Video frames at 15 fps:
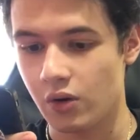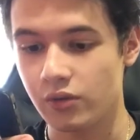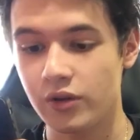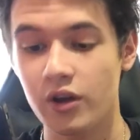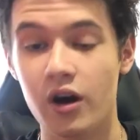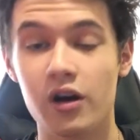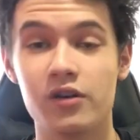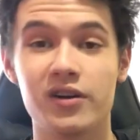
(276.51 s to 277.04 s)
only
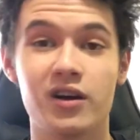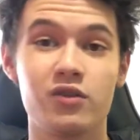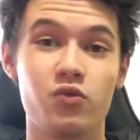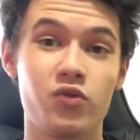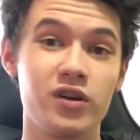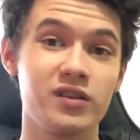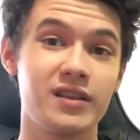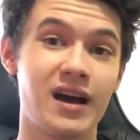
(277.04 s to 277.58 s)
got around
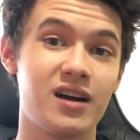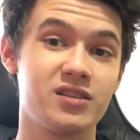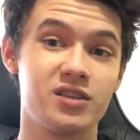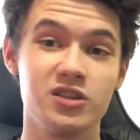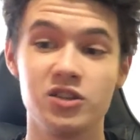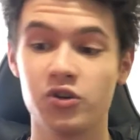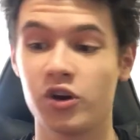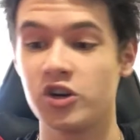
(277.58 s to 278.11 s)

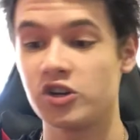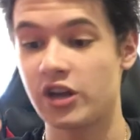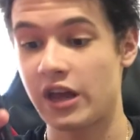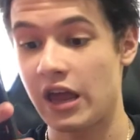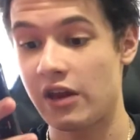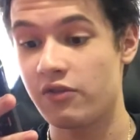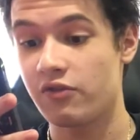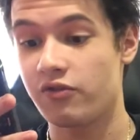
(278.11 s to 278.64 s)

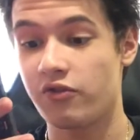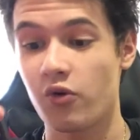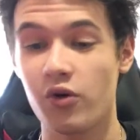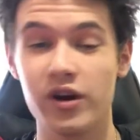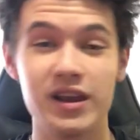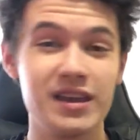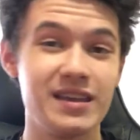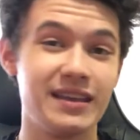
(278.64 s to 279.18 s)

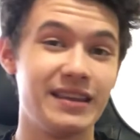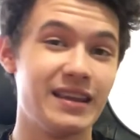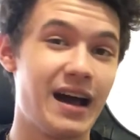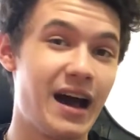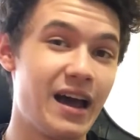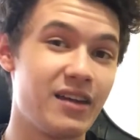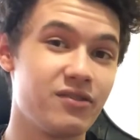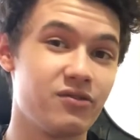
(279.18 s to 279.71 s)

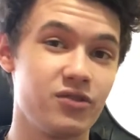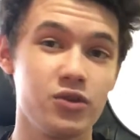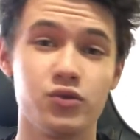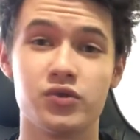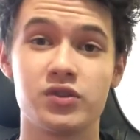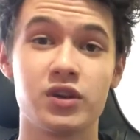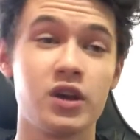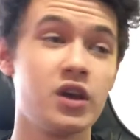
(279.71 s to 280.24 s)
1,249
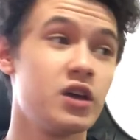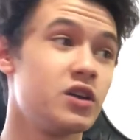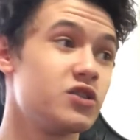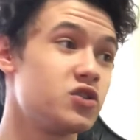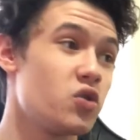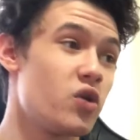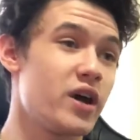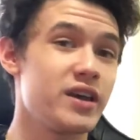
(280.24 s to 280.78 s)
views.
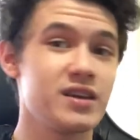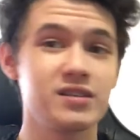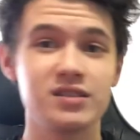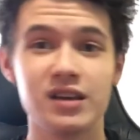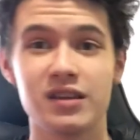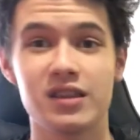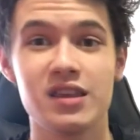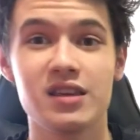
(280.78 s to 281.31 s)
So I guess
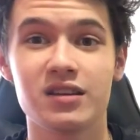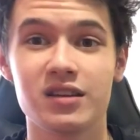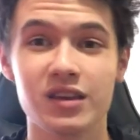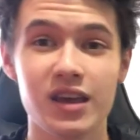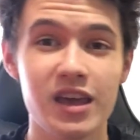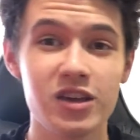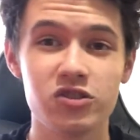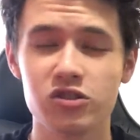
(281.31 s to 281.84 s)
yeah, the
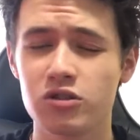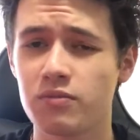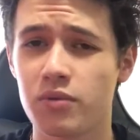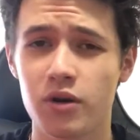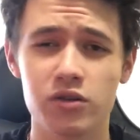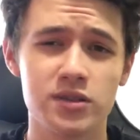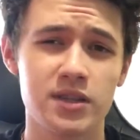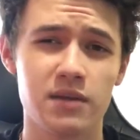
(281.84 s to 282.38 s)
occasional
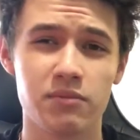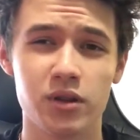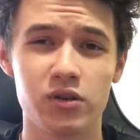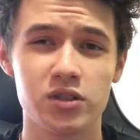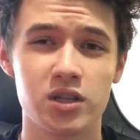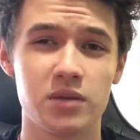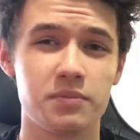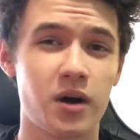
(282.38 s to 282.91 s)
post that
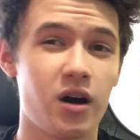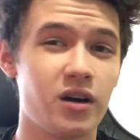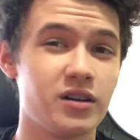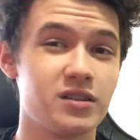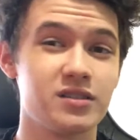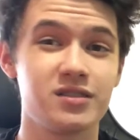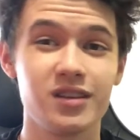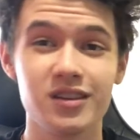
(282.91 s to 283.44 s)
blows up on
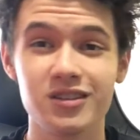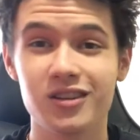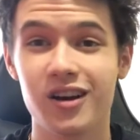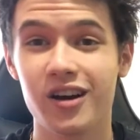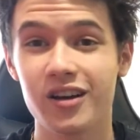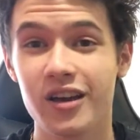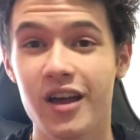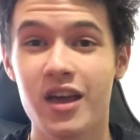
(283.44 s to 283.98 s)

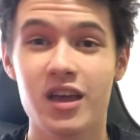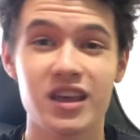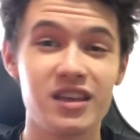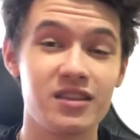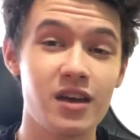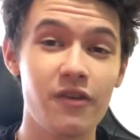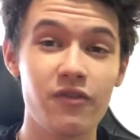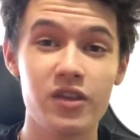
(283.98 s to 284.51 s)
TikTok
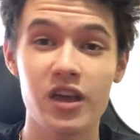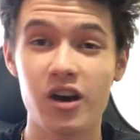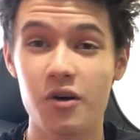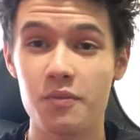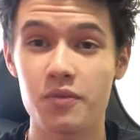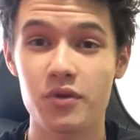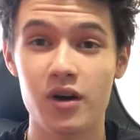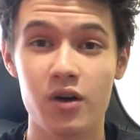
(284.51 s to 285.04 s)
can definitely
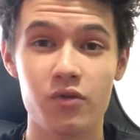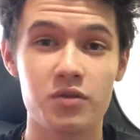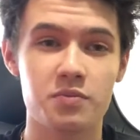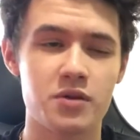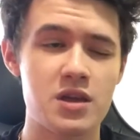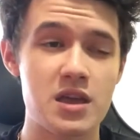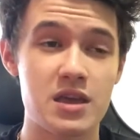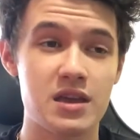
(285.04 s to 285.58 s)
help you out with
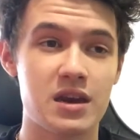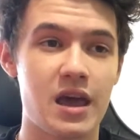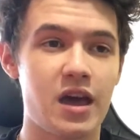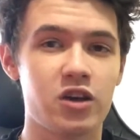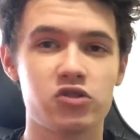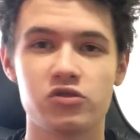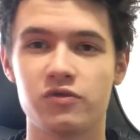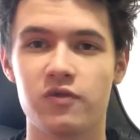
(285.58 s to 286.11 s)
bringing in
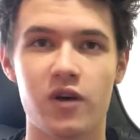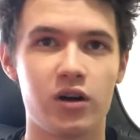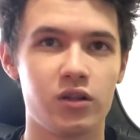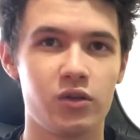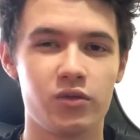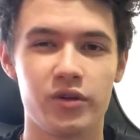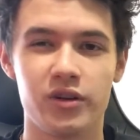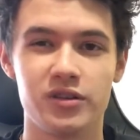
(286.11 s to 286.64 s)
extra
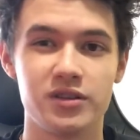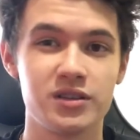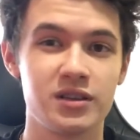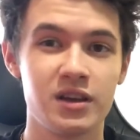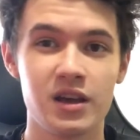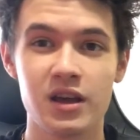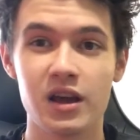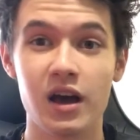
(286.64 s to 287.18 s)
followers
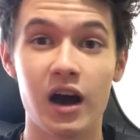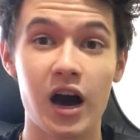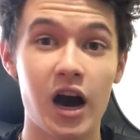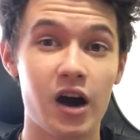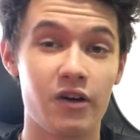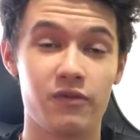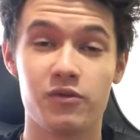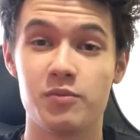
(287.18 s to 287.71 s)

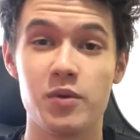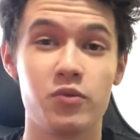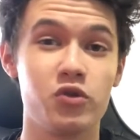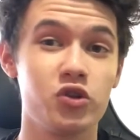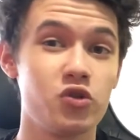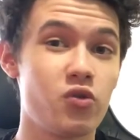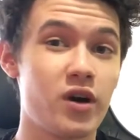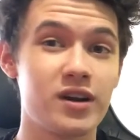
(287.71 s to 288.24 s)
uh, for people who
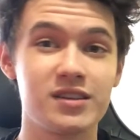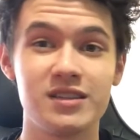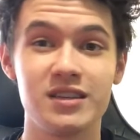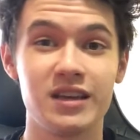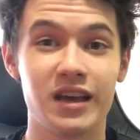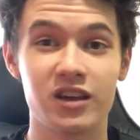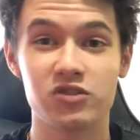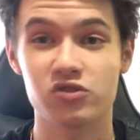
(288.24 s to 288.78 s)
do want to
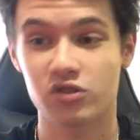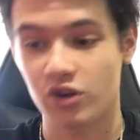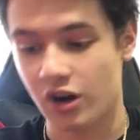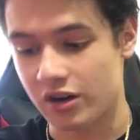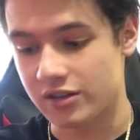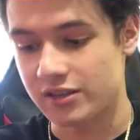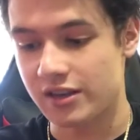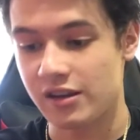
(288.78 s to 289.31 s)
see extra
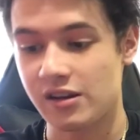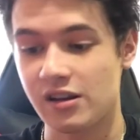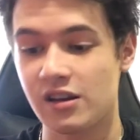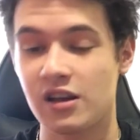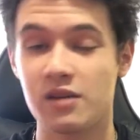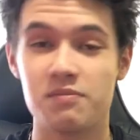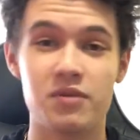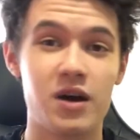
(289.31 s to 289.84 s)
content
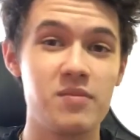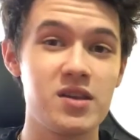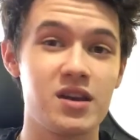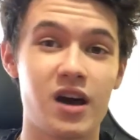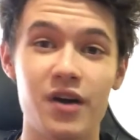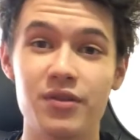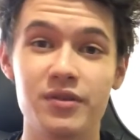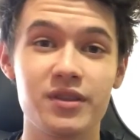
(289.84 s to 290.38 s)
but I mean,
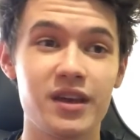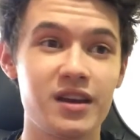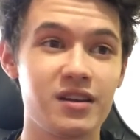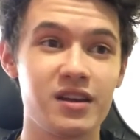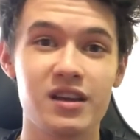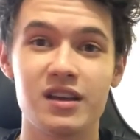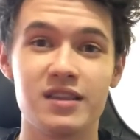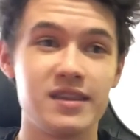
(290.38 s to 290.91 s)
other
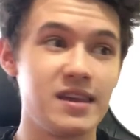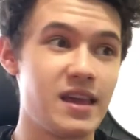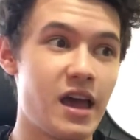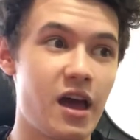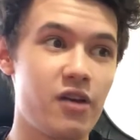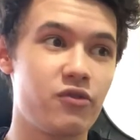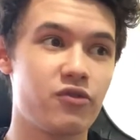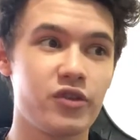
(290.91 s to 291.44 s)
than the
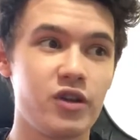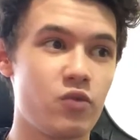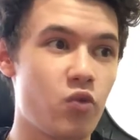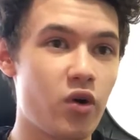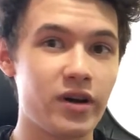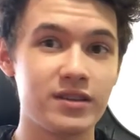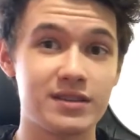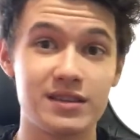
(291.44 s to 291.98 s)
every
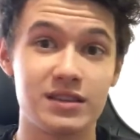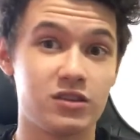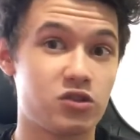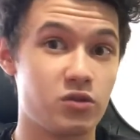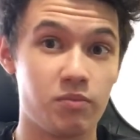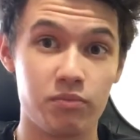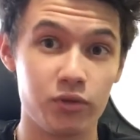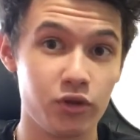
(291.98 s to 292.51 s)
once in
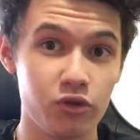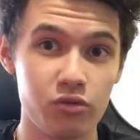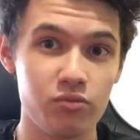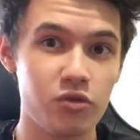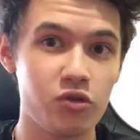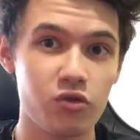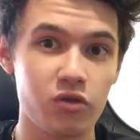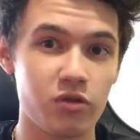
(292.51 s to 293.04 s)
the blue
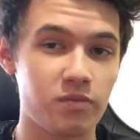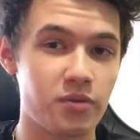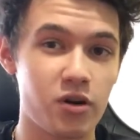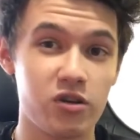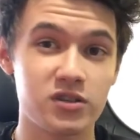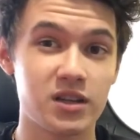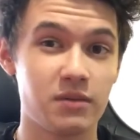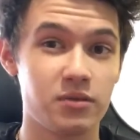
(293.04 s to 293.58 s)
moon
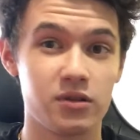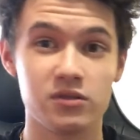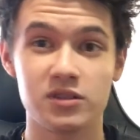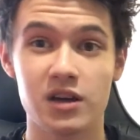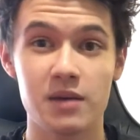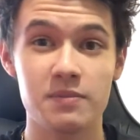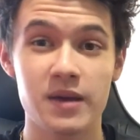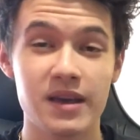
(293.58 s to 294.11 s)
post that blows
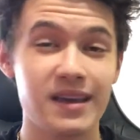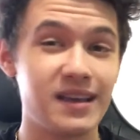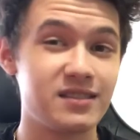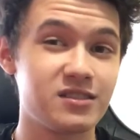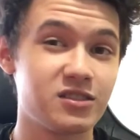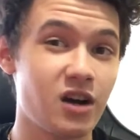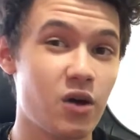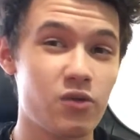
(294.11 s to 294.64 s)
up,
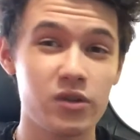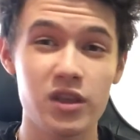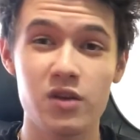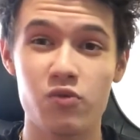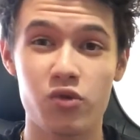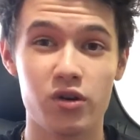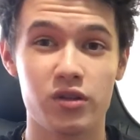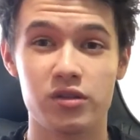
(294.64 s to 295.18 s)
it's not really
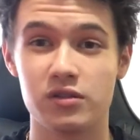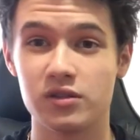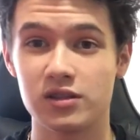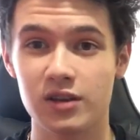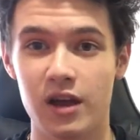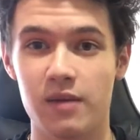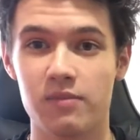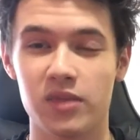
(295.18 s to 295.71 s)
worth your
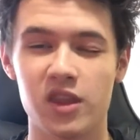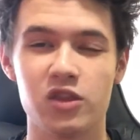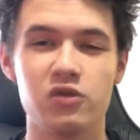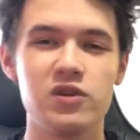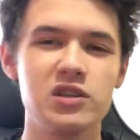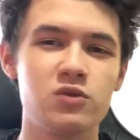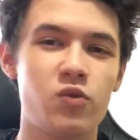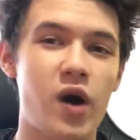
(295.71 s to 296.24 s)
time. Now, the
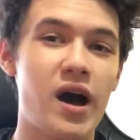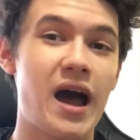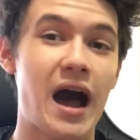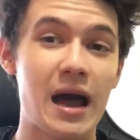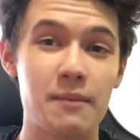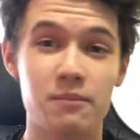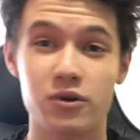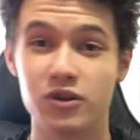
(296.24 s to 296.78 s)
reason why
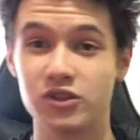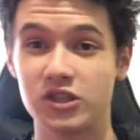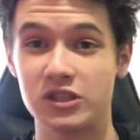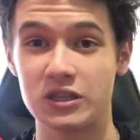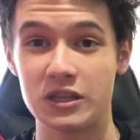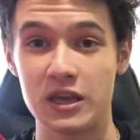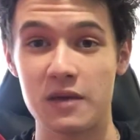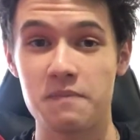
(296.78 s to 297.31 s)
I
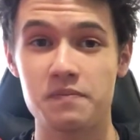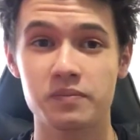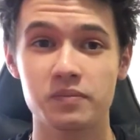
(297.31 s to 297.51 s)
personally